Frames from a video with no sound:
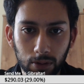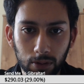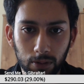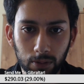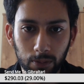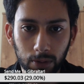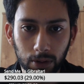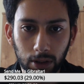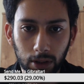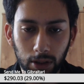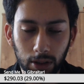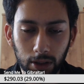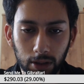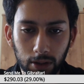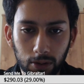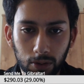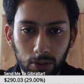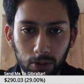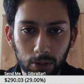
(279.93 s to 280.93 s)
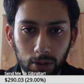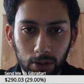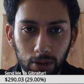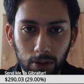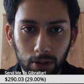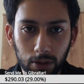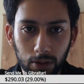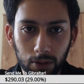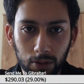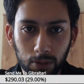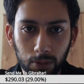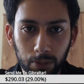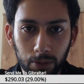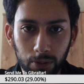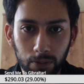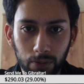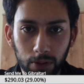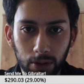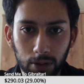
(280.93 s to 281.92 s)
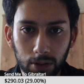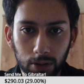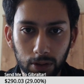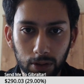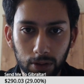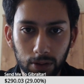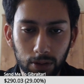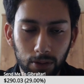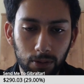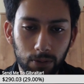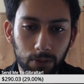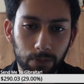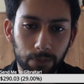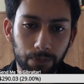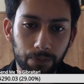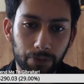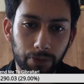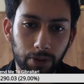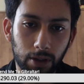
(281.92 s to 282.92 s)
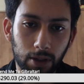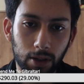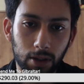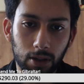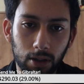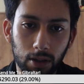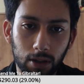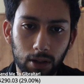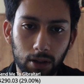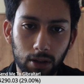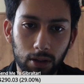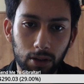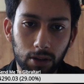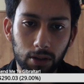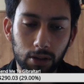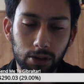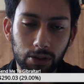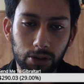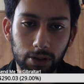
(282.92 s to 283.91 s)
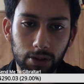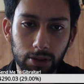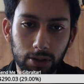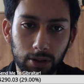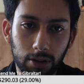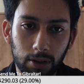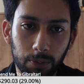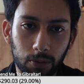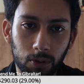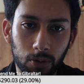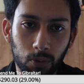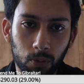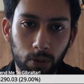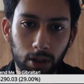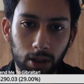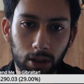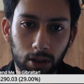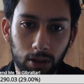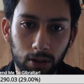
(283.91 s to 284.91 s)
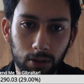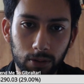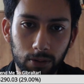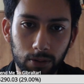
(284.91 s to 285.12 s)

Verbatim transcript: But I can't do anything to prevent it, so let's just keep on waiting.